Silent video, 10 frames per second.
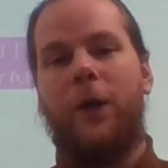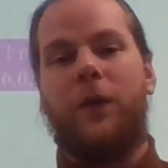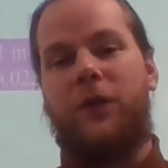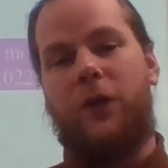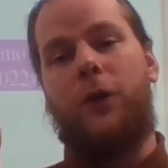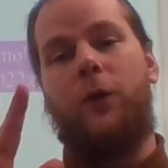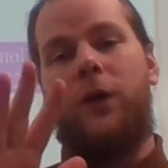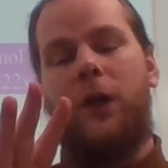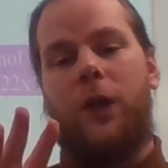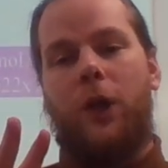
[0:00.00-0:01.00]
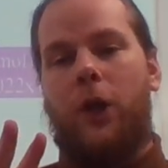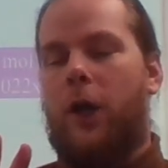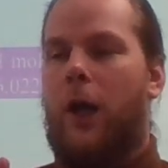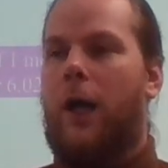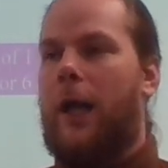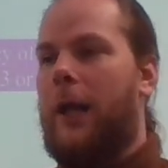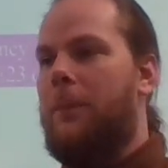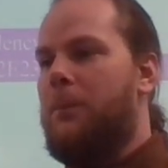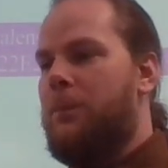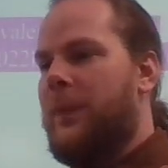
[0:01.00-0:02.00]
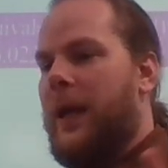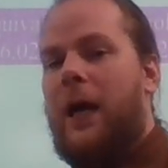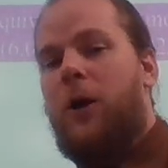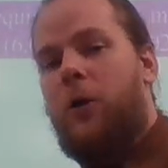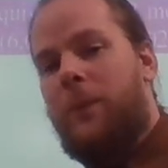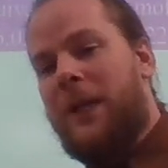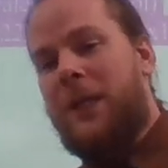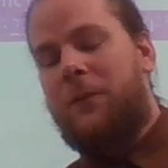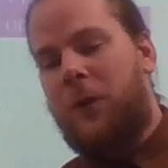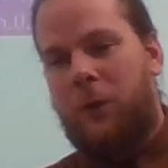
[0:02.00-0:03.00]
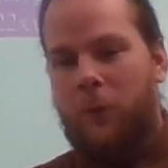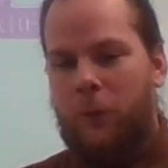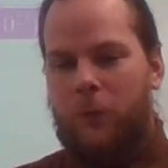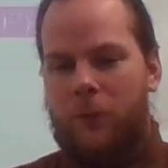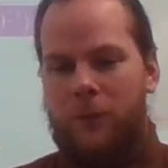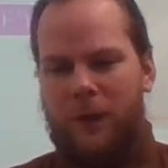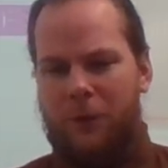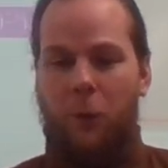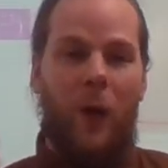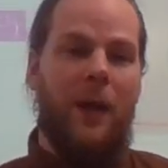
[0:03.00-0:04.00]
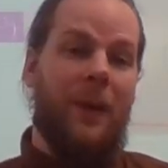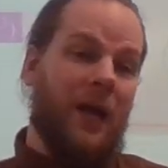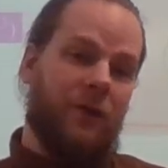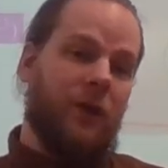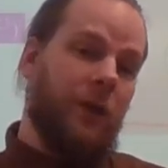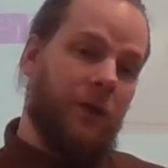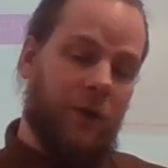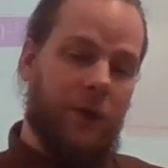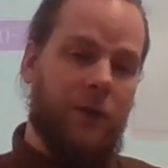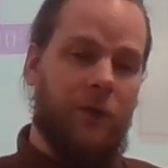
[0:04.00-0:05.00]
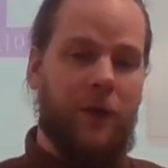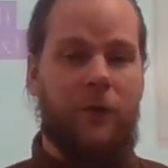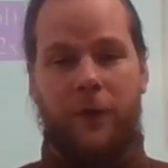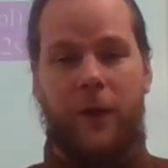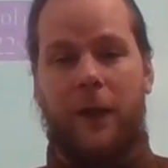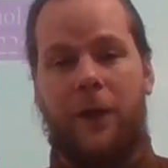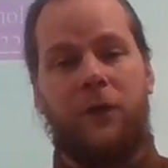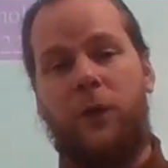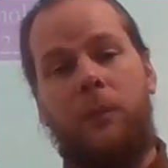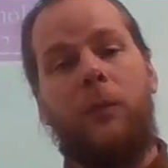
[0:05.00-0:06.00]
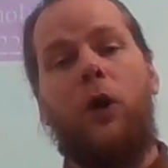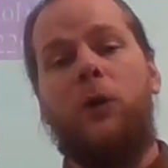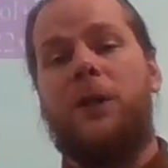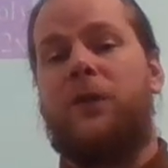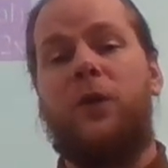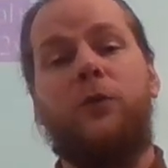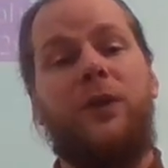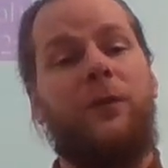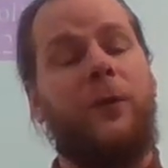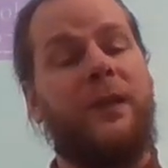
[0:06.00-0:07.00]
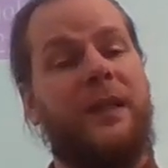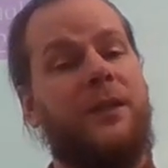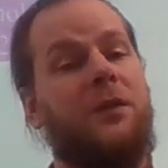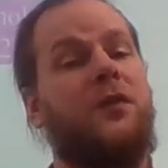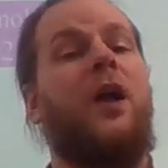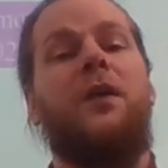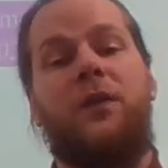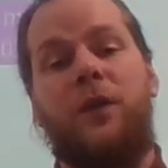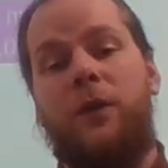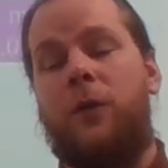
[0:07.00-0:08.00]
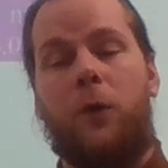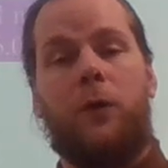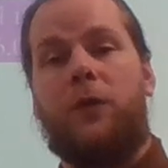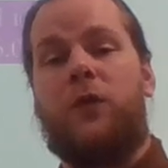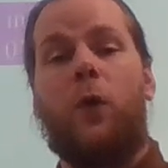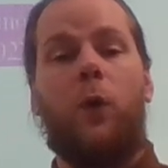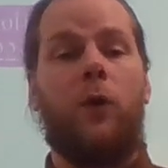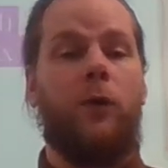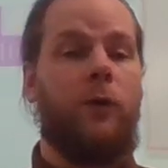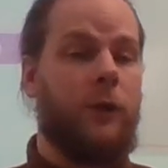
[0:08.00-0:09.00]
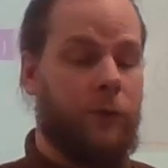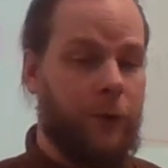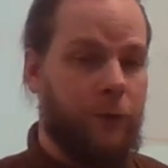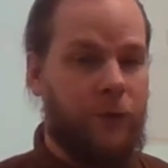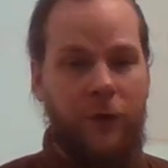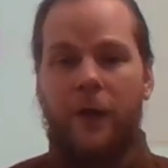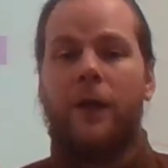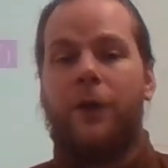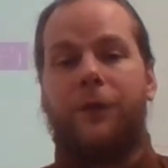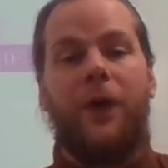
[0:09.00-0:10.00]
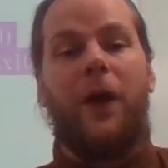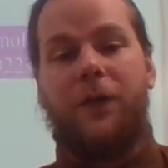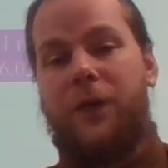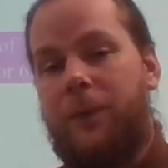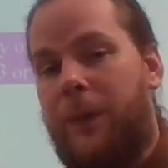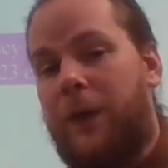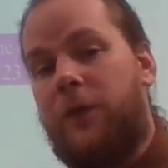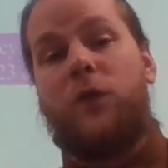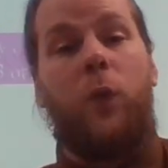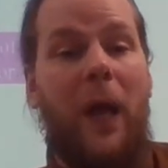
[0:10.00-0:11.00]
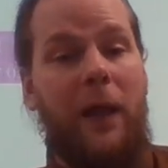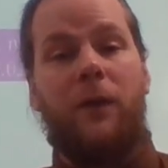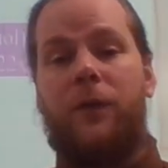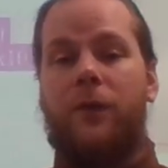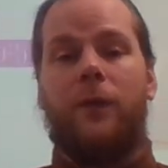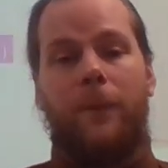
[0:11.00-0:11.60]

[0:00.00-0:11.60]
So, how many of you, I don't know why I'm asking this like this is actually a class. So a mole is no different than a dozen or a score or a gross. Dozen means 12.